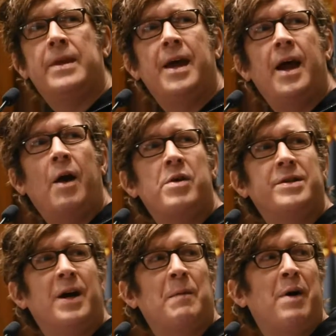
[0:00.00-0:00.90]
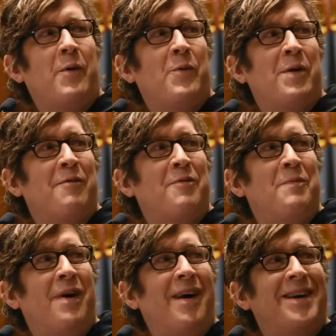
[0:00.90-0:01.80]
Today I want to talk about one
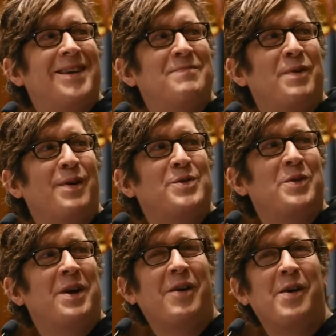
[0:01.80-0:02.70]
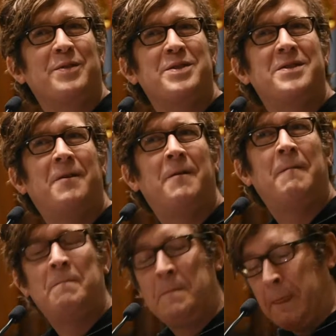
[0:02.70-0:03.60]
of my spiritual heroes.
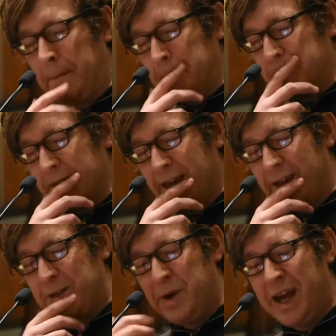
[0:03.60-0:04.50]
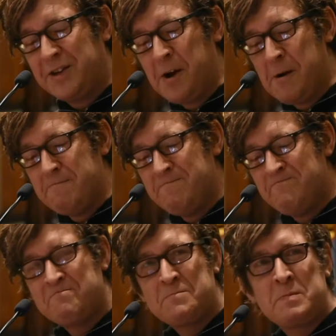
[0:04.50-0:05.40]
He's a painter,
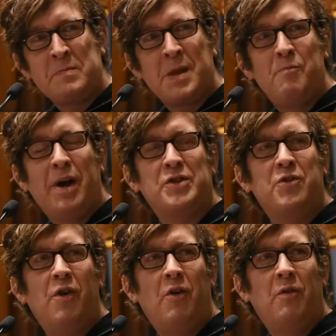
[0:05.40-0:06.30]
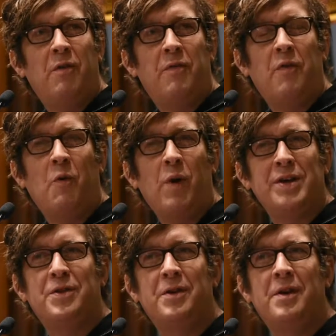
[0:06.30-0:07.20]
best known for
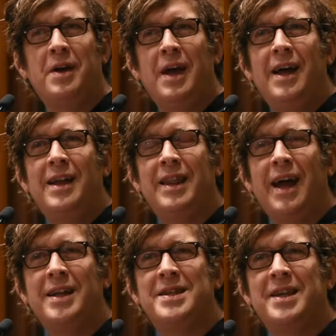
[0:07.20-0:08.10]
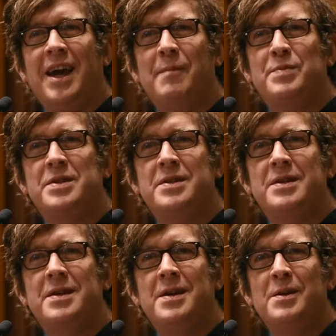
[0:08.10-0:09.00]
Western landscapes.
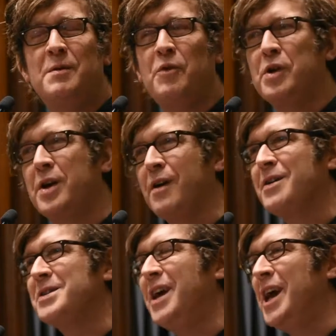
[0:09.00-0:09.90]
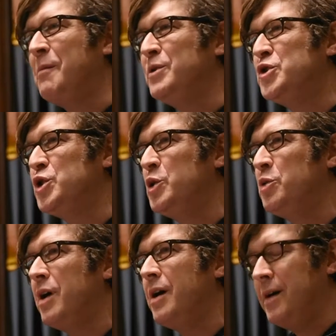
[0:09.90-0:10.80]
You've already heard his name,
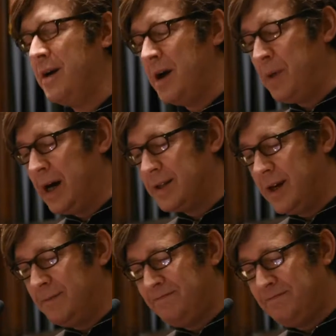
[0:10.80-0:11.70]
Chiura Obata.